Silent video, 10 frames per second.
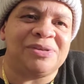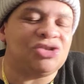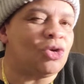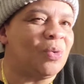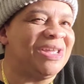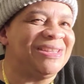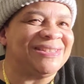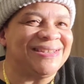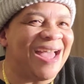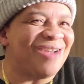So it's
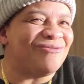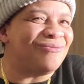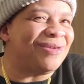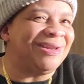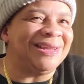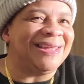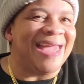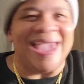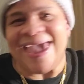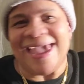not really
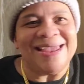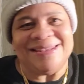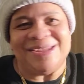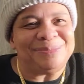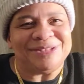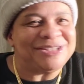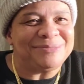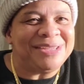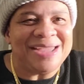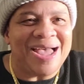adding up to me,
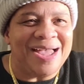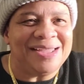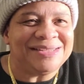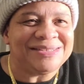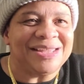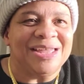guys.